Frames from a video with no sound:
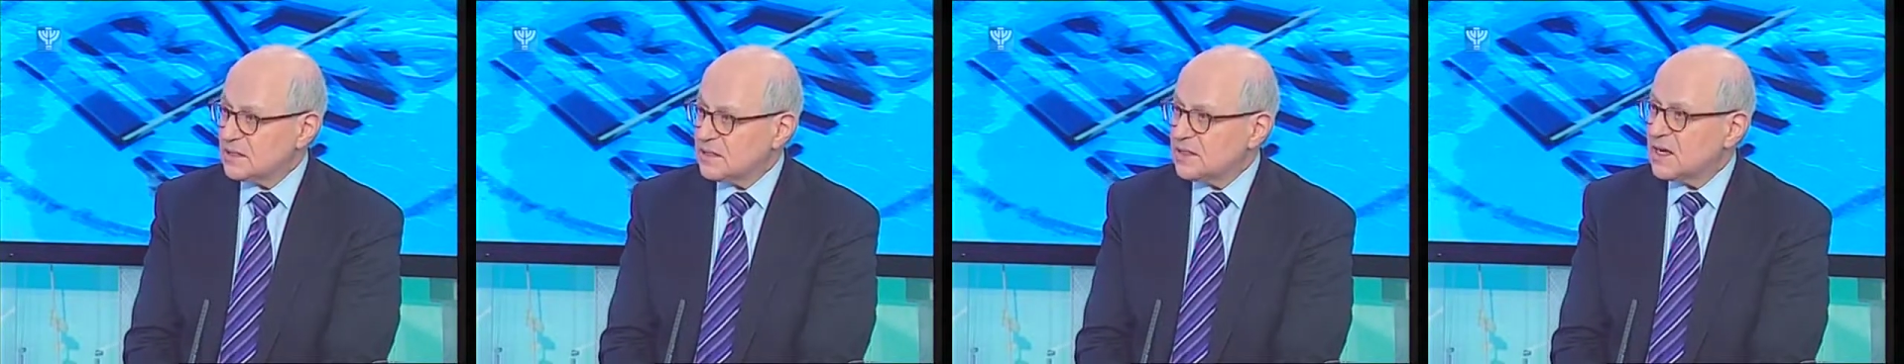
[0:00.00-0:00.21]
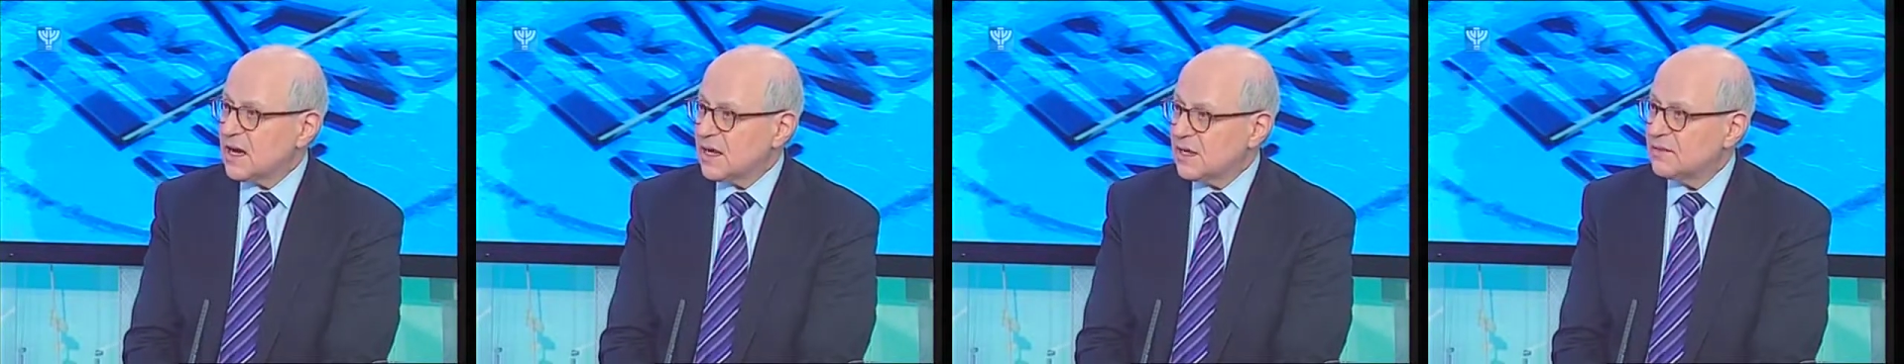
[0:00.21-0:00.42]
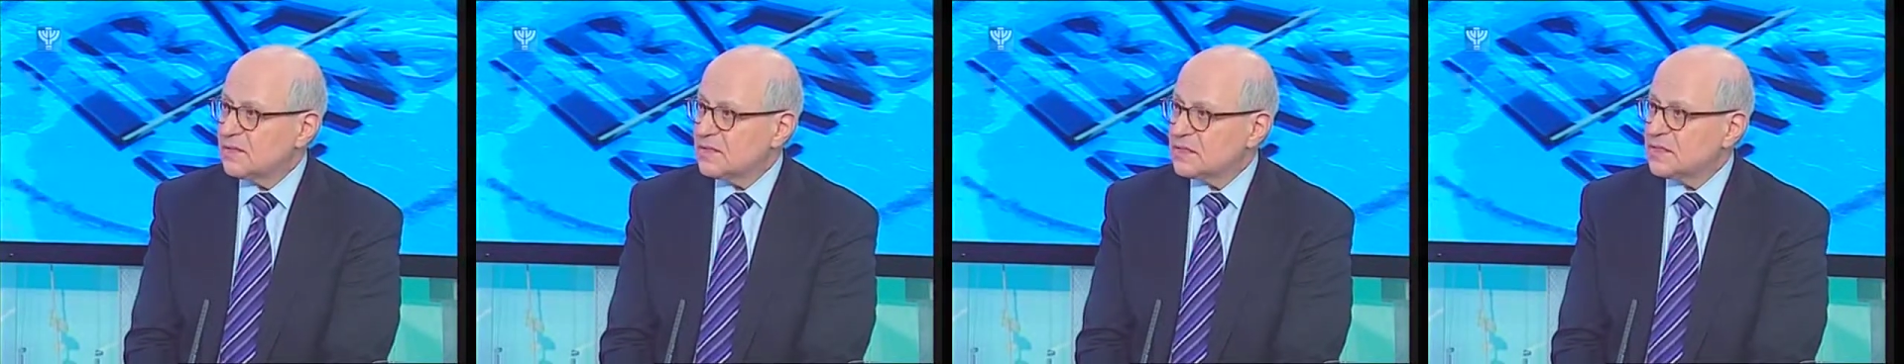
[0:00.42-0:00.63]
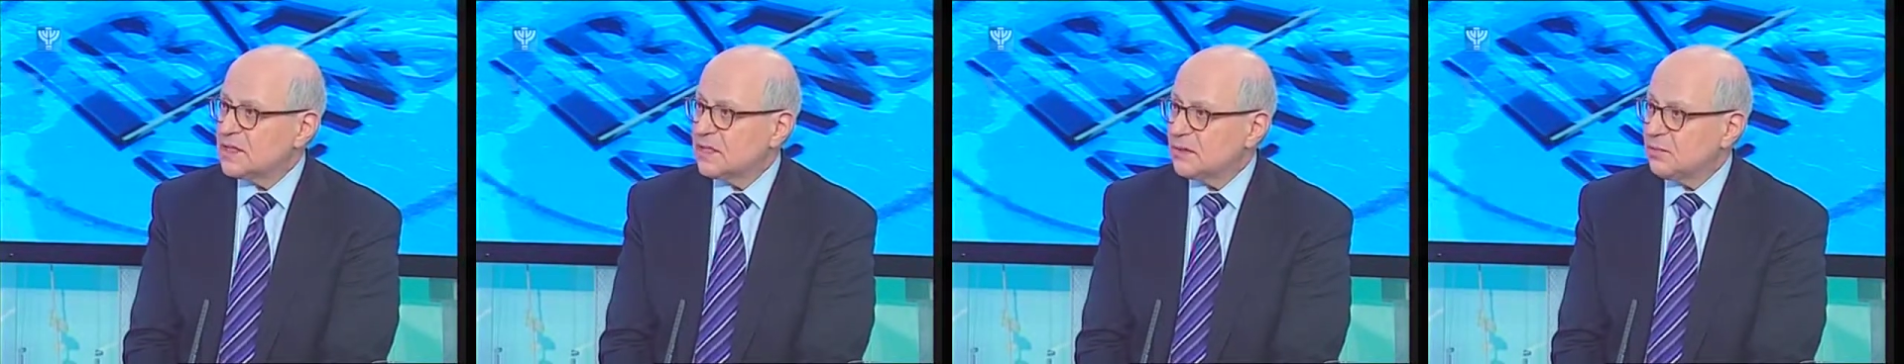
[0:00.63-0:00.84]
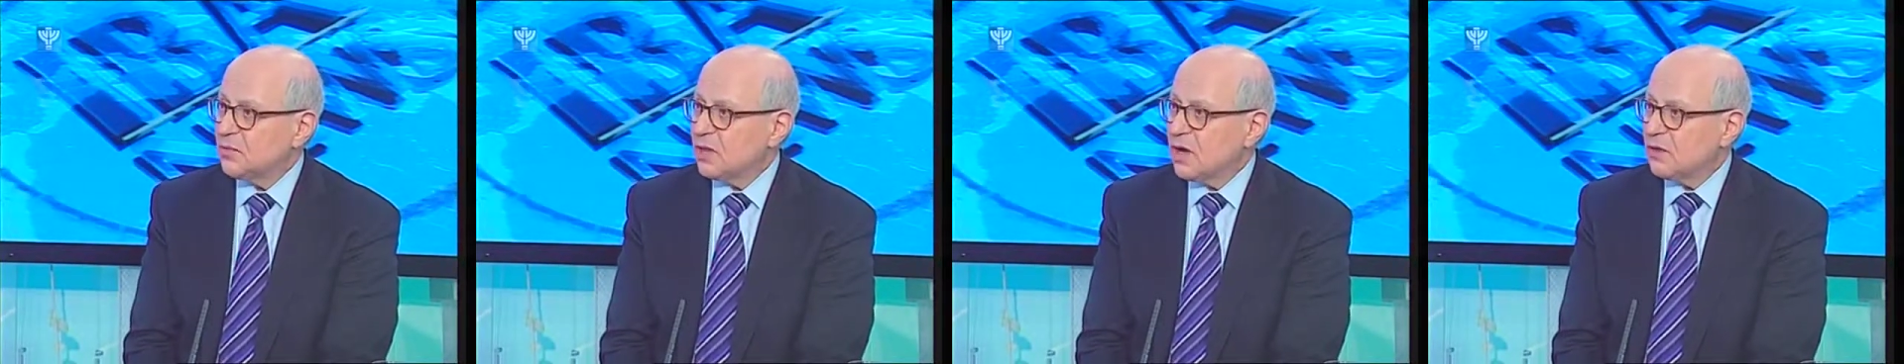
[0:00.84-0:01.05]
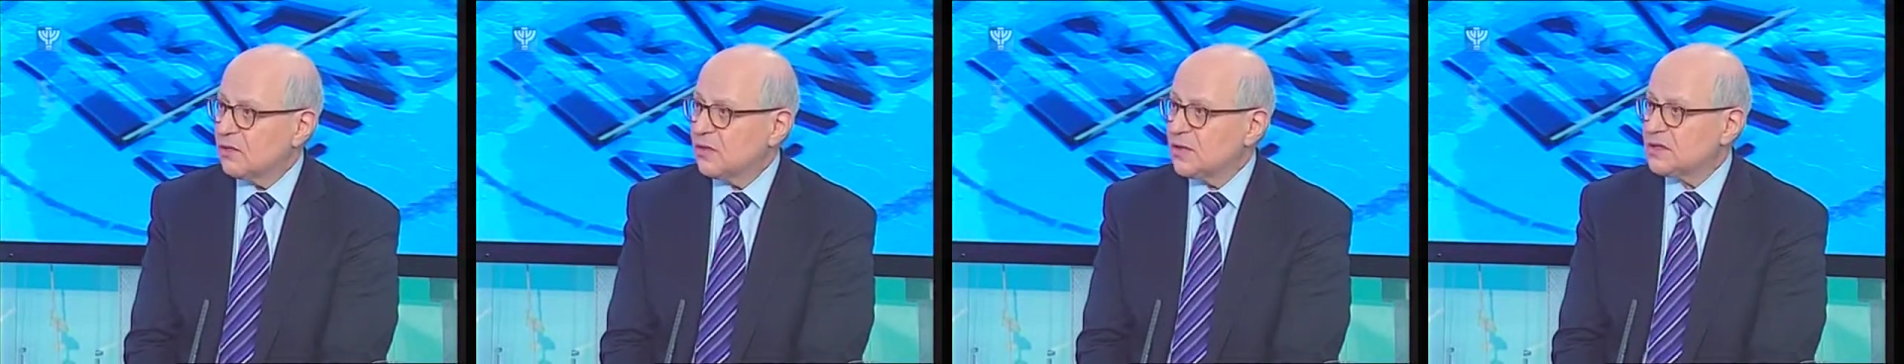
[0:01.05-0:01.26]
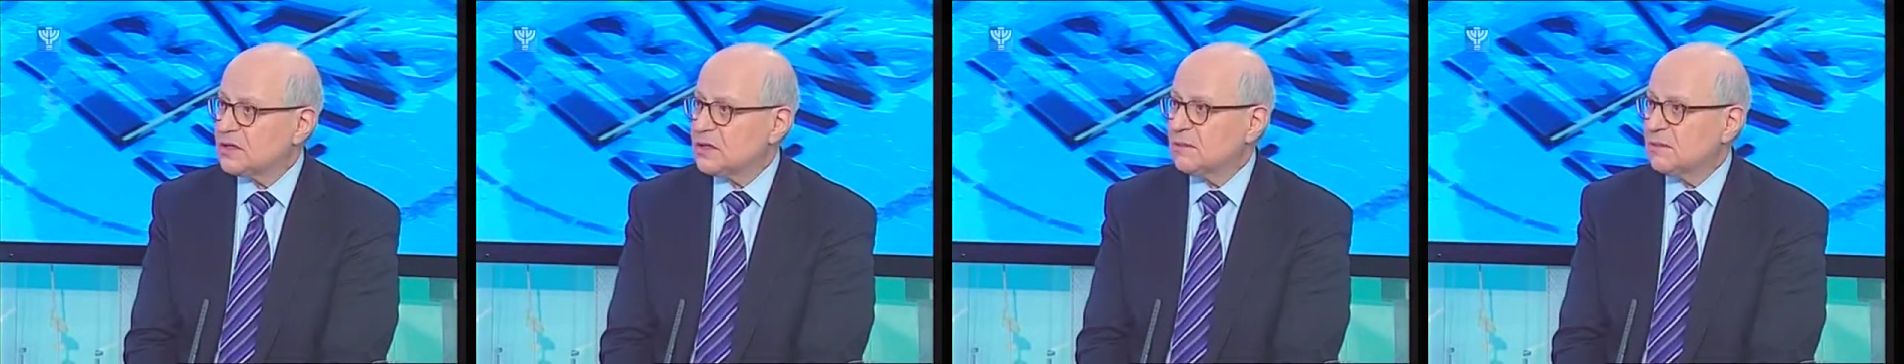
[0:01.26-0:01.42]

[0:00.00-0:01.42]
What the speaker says: sign of the steady progress.